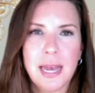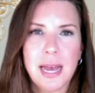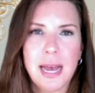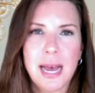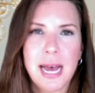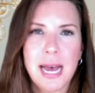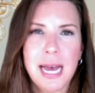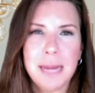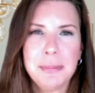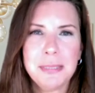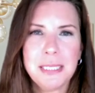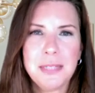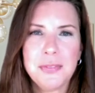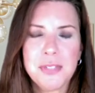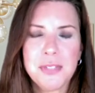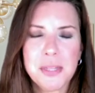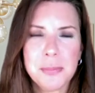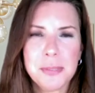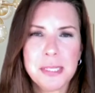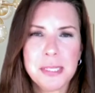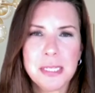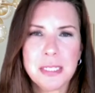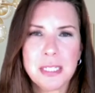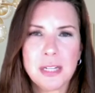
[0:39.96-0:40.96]
I believe
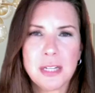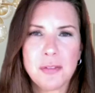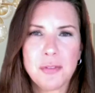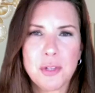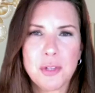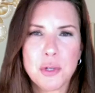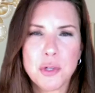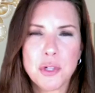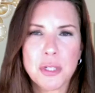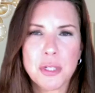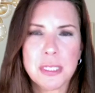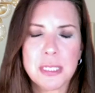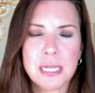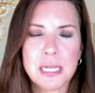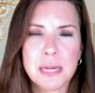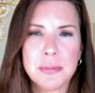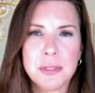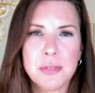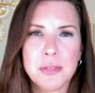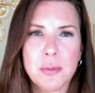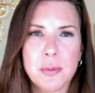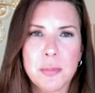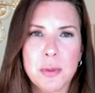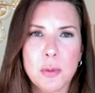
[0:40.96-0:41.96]
some of this confusion
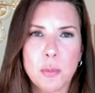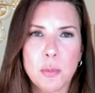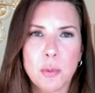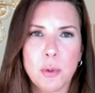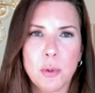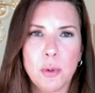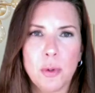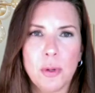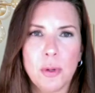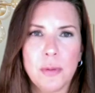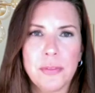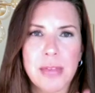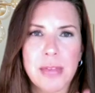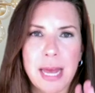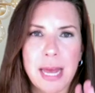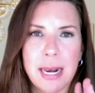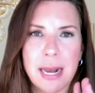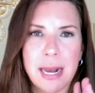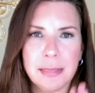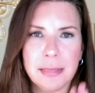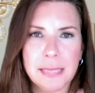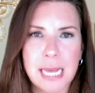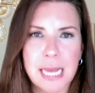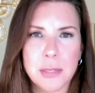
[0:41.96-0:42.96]
stems from the rule
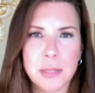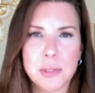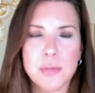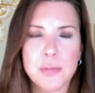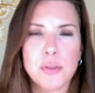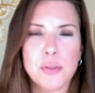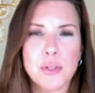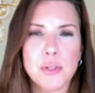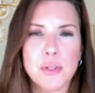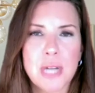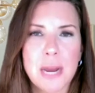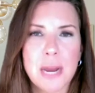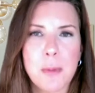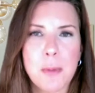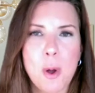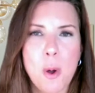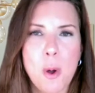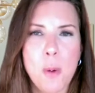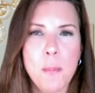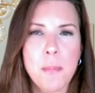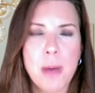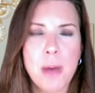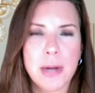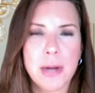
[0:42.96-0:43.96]
that allows first-time
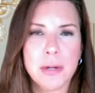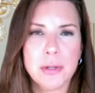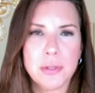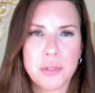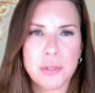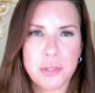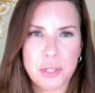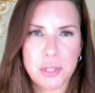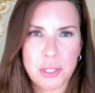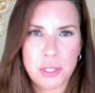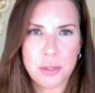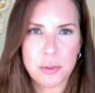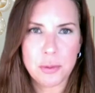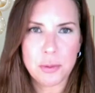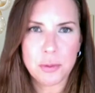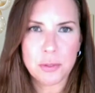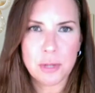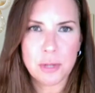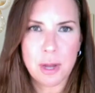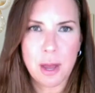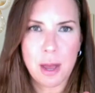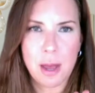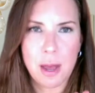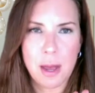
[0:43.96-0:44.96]
home buyers to
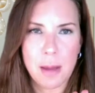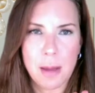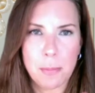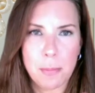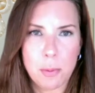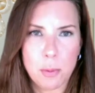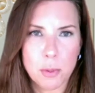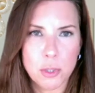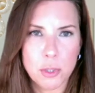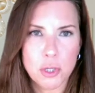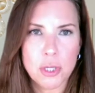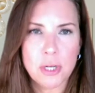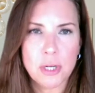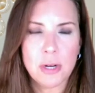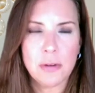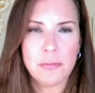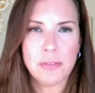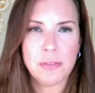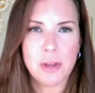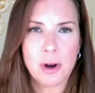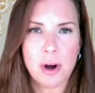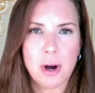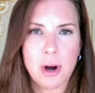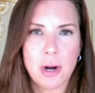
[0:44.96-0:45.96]
use a portion
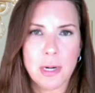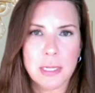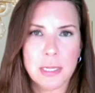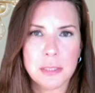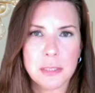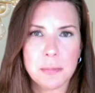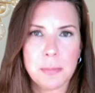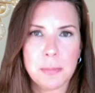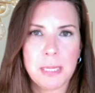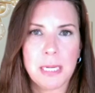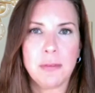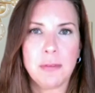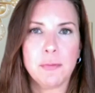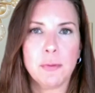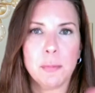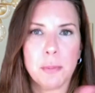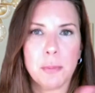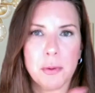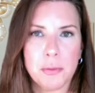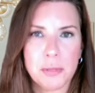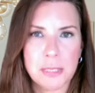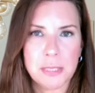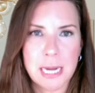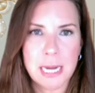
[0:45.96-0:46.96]
of their RSP for
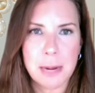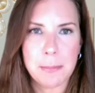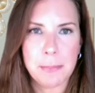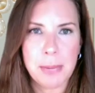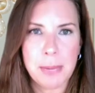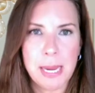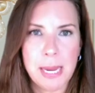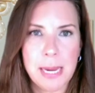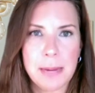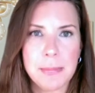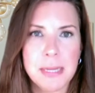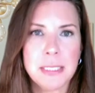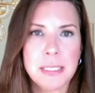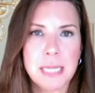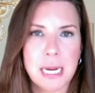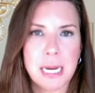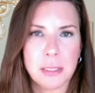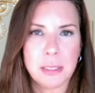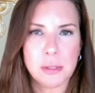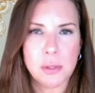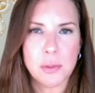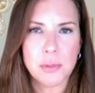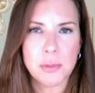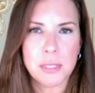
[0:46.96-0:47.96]
both the down payment
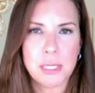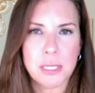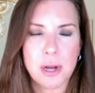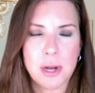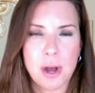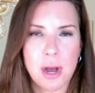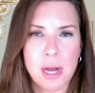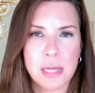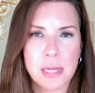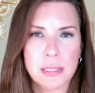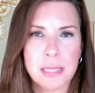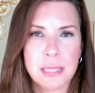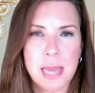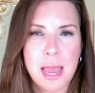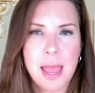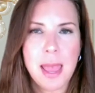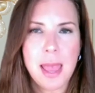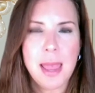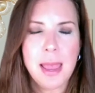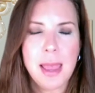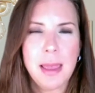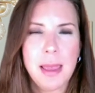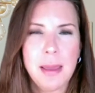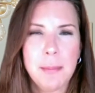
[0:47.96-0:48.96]
and closing costs,
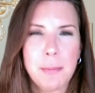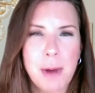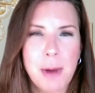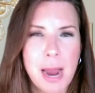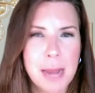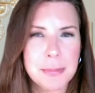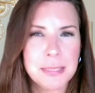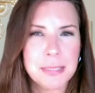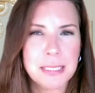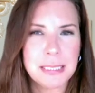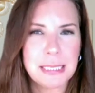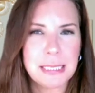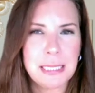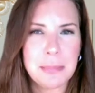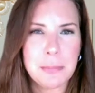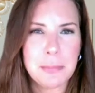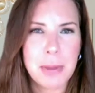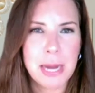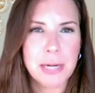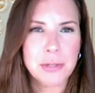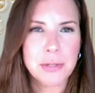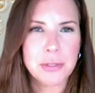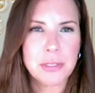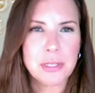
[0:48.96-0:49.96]
perhaps leading
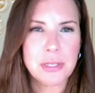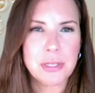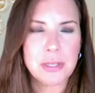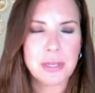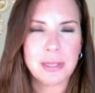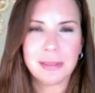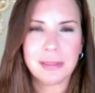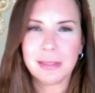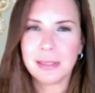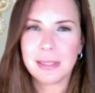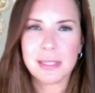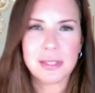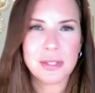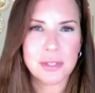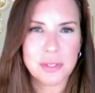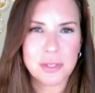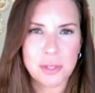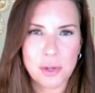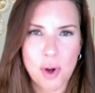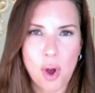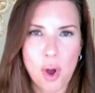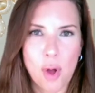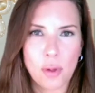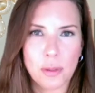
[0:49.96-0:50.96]
buyers to think that this is
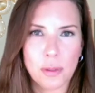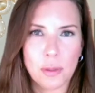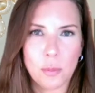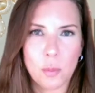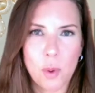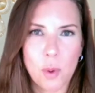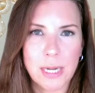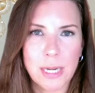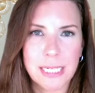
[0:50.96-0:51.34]
an all-in-one